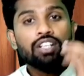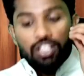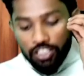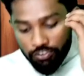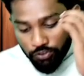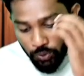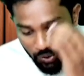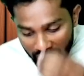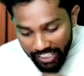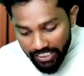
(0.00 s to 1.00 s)
If you
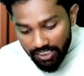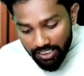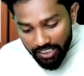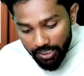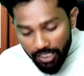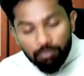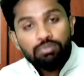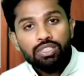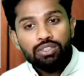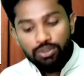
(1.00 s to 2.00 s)
write
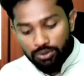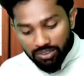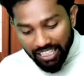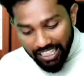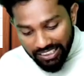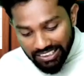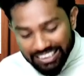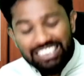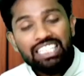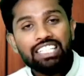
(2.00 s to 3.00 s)
MCQs and this
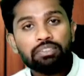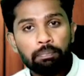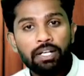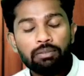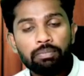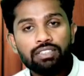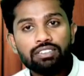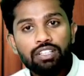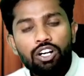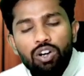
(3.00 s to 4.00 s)
India part means,
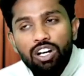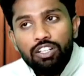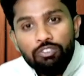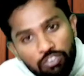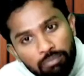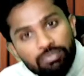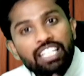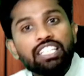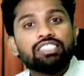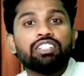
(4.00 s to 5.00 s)
from then
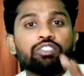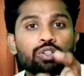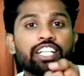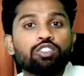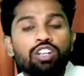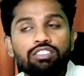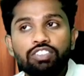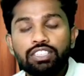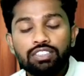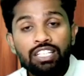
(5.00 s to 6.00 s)
itself you'll get
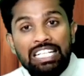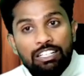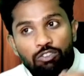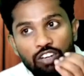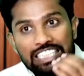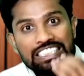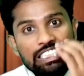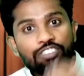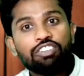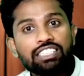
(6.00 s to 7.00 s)
confidence. Once in
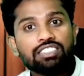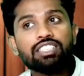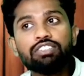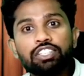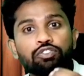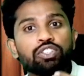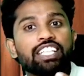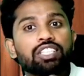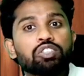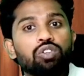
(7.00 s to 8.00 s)
the first hour, if you
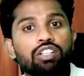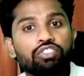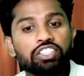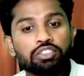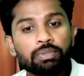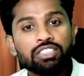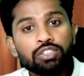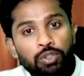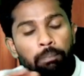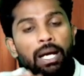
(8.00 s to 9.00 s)
get that confidence means
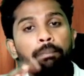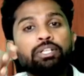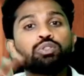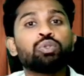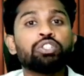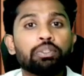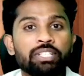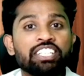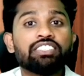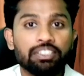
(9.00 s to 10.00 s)
your paper is going to be
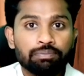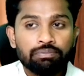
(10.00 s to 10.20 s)
easy.